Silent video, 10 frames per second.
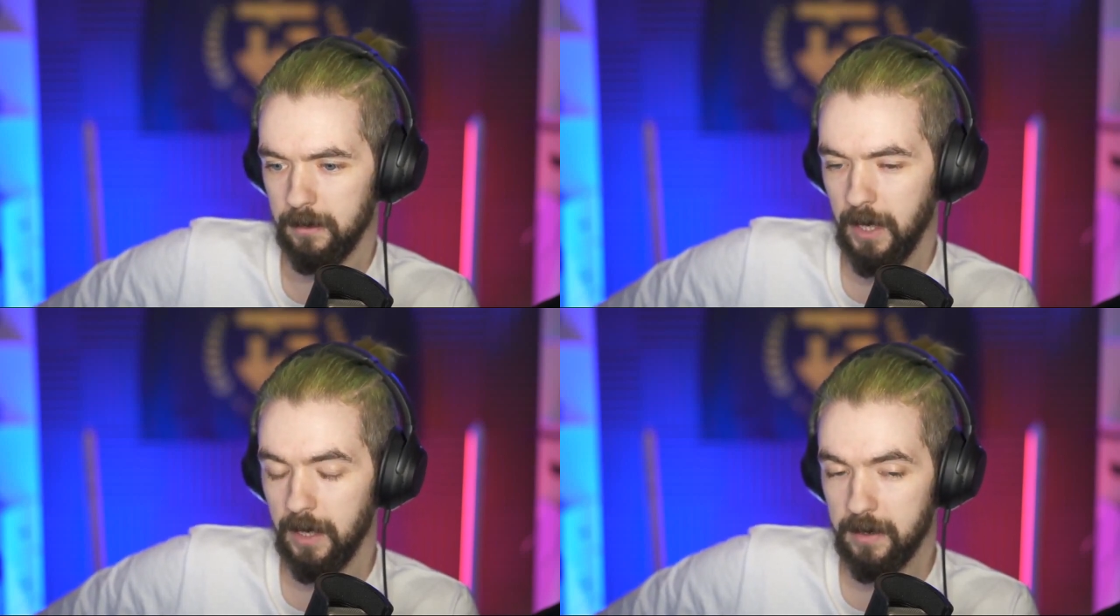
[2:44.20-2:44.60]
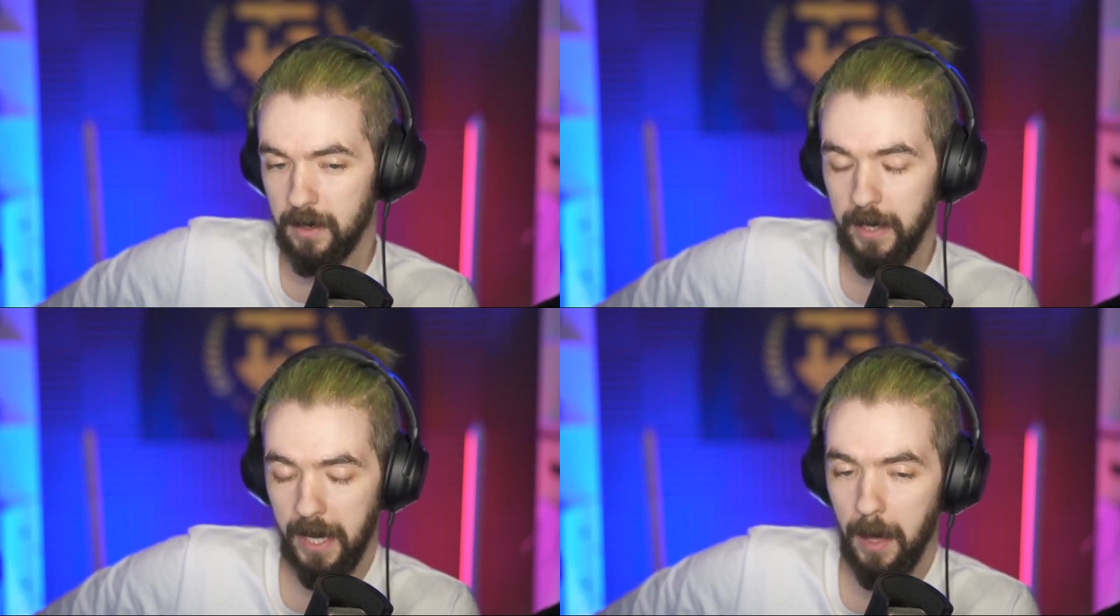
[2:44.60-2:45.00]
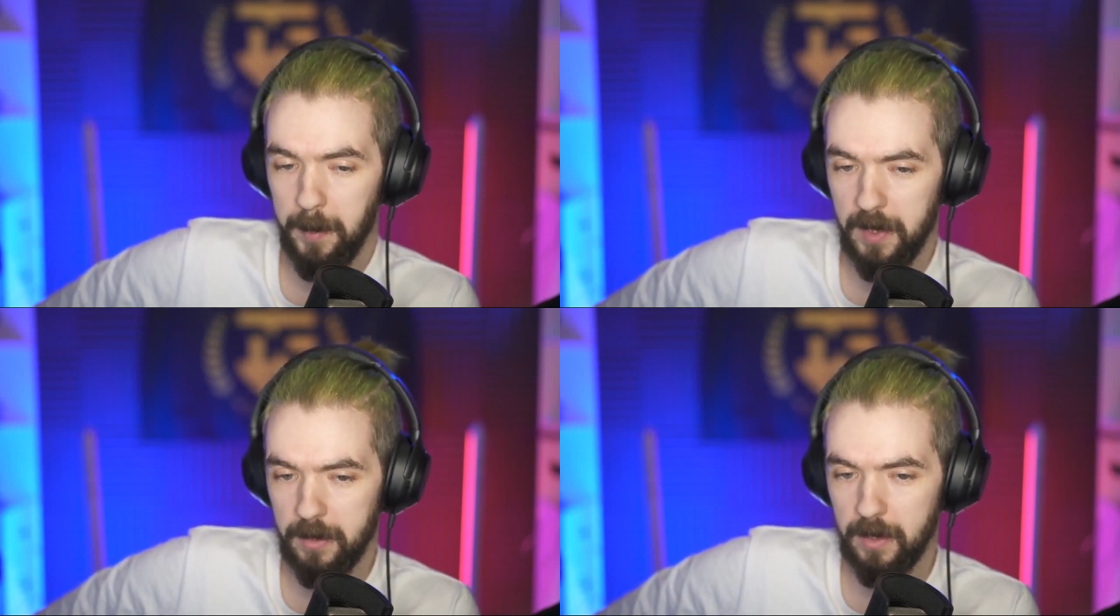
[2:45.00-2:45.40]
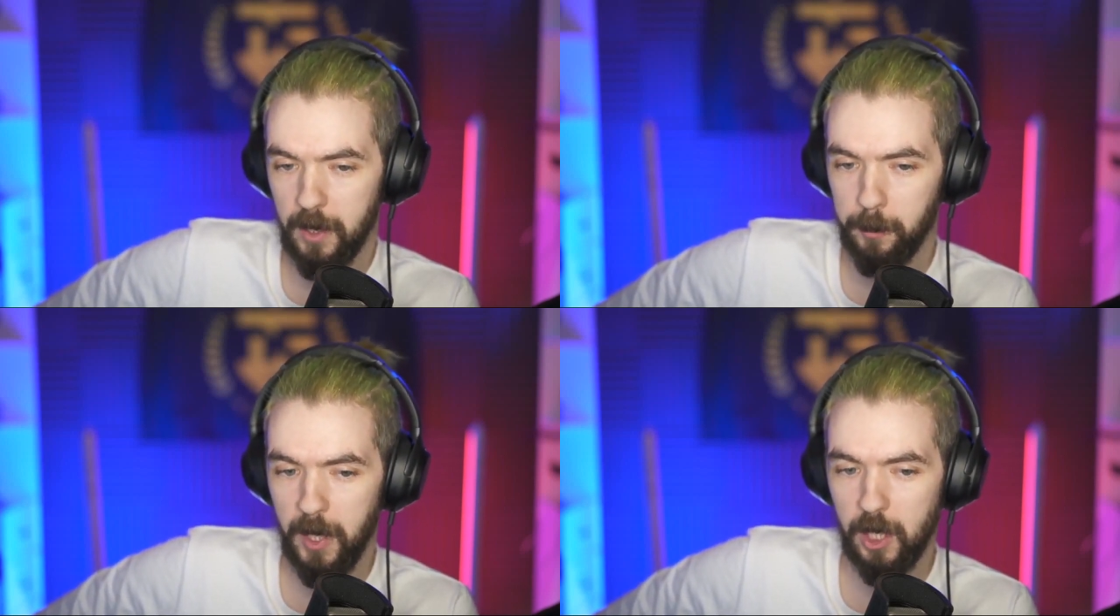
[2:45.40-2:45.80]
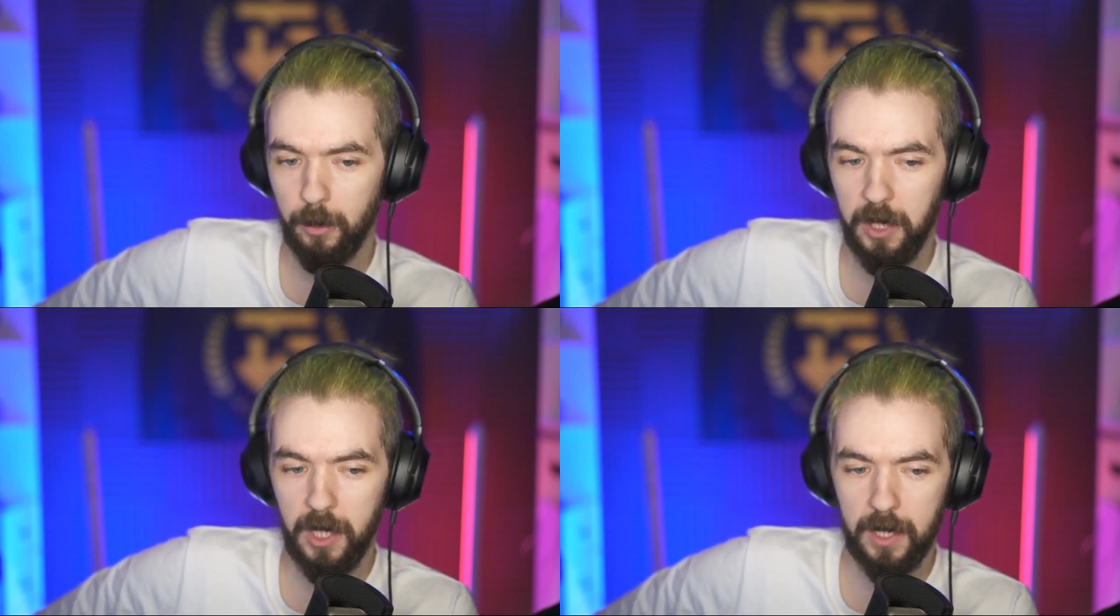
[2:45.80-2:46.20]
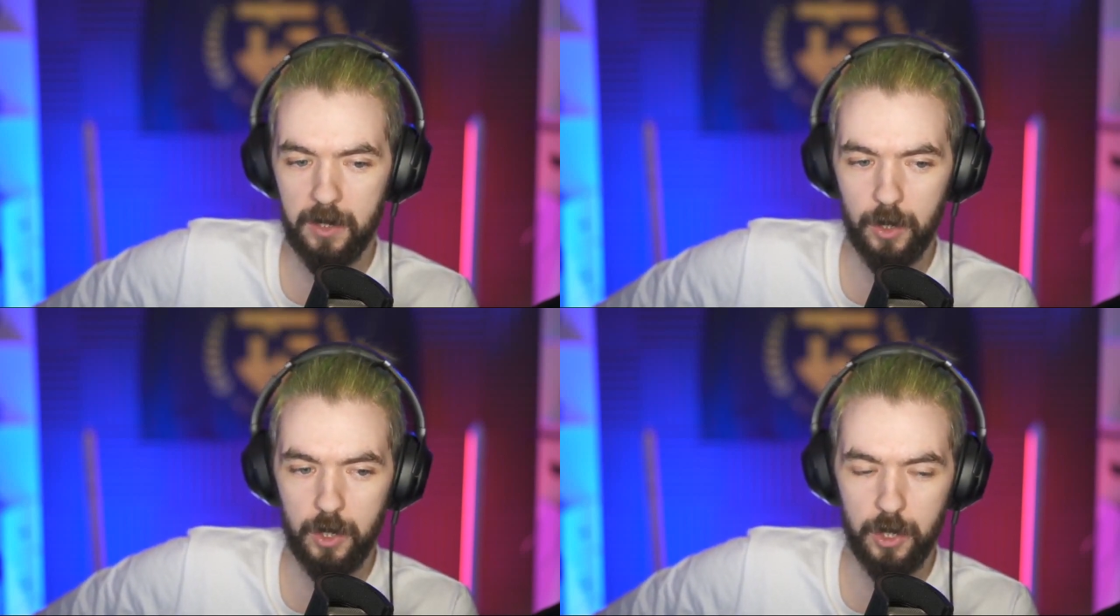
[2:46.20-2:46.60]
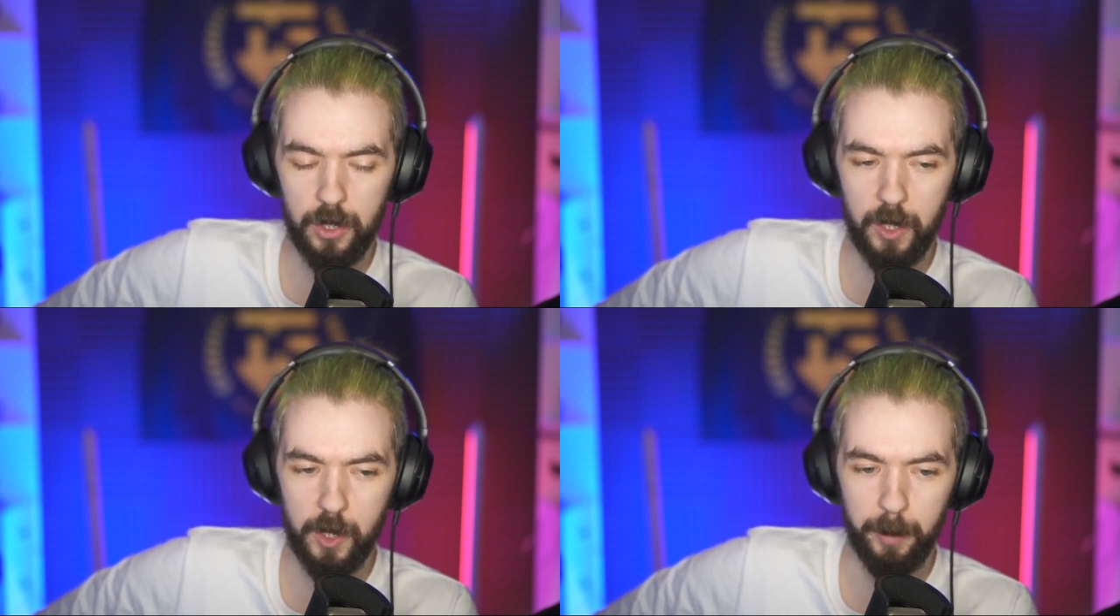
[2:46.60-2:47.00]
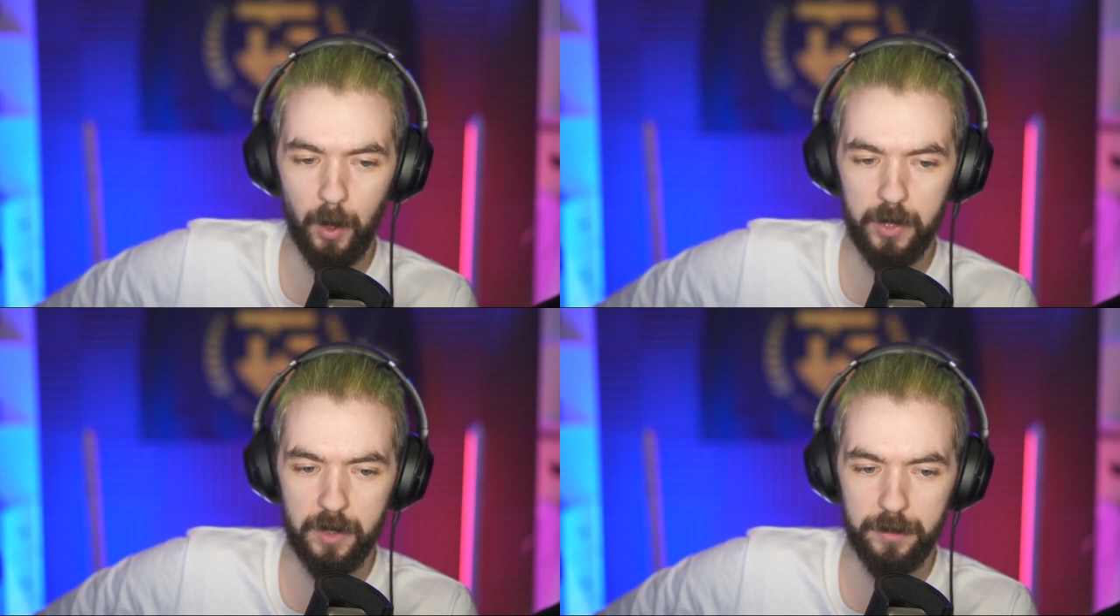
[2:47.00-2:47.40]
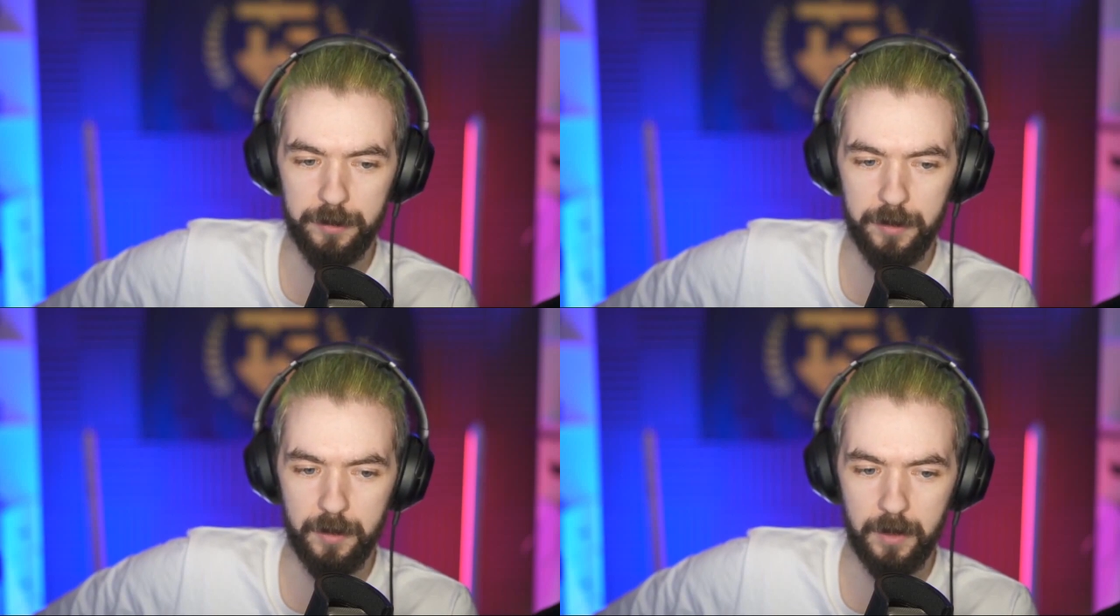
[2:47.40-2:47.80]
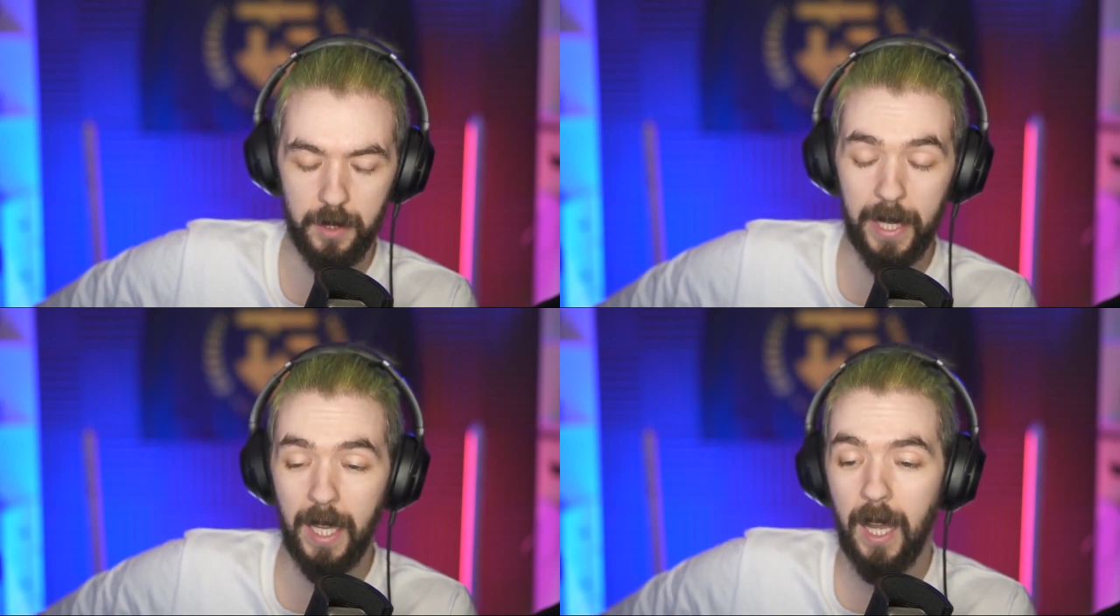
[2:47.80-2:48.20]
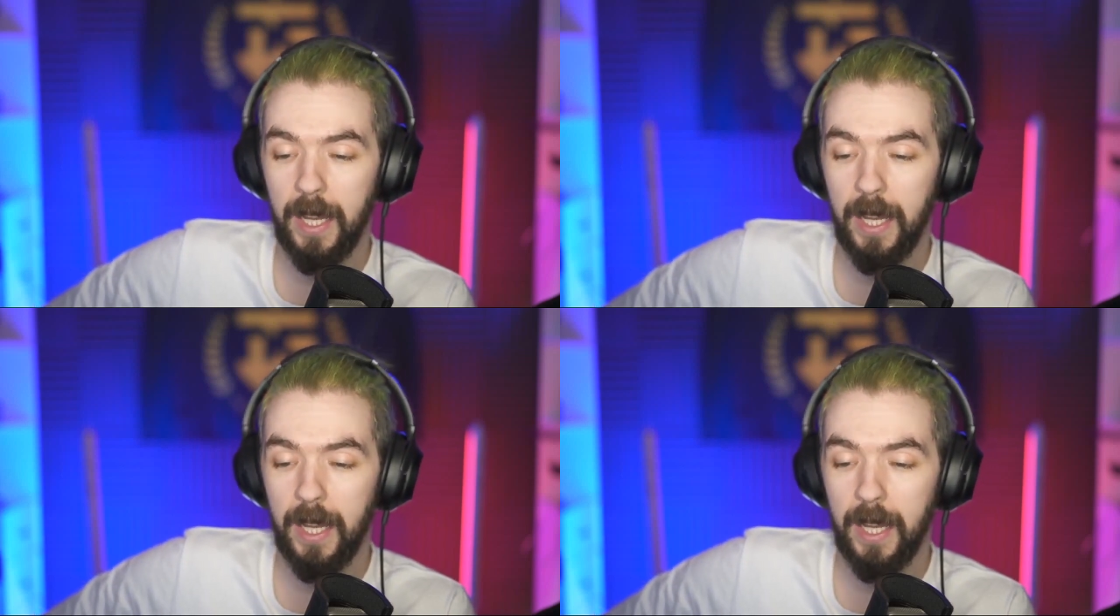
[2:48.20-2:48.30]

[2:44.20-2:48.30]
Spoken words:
And it happens, especially when you get such explosive... Like,